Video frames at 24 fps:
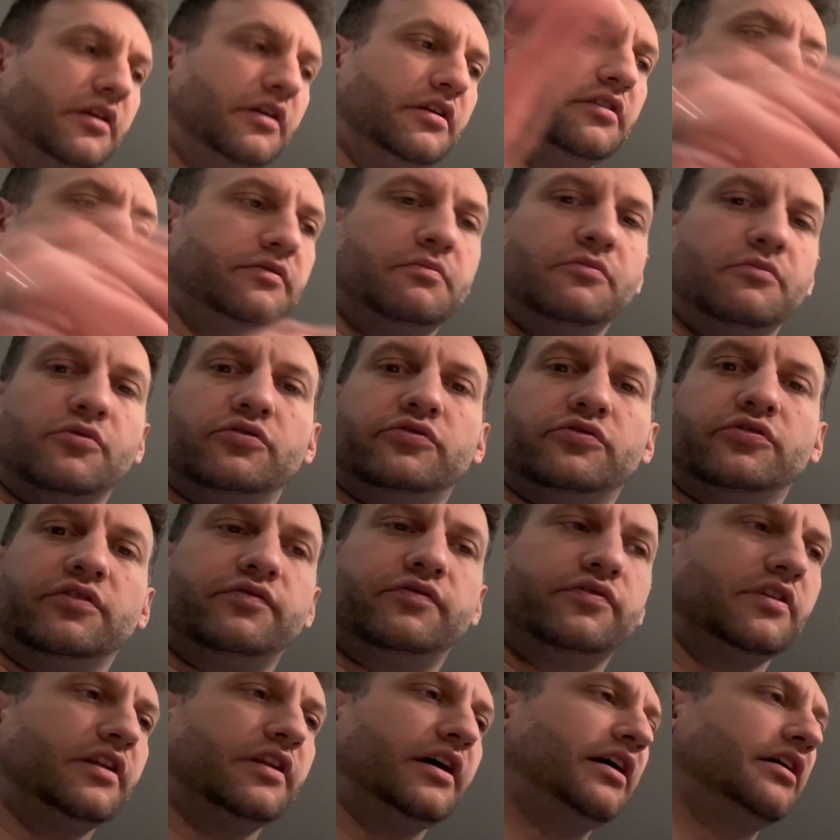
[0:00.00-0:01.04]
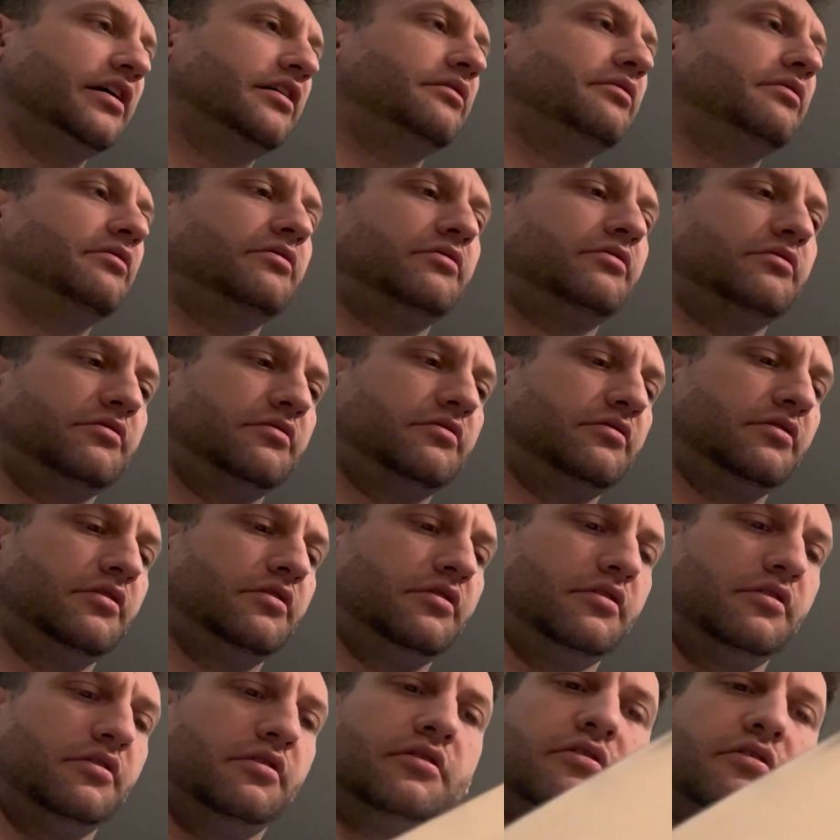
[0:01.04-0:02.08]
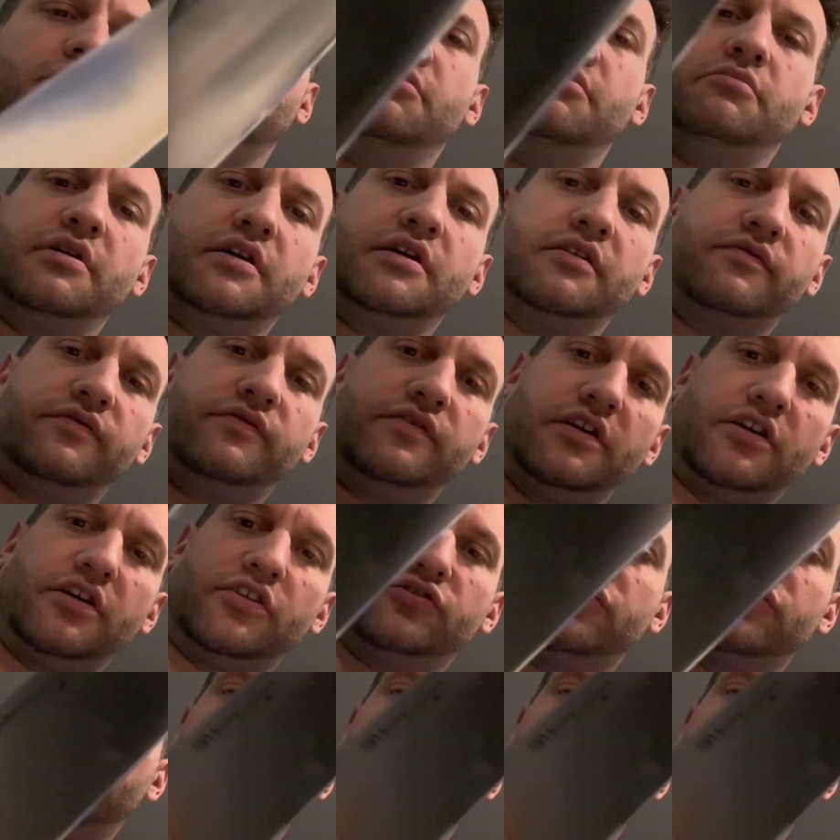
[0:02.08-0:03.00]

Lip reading: it's mostly for like big fish.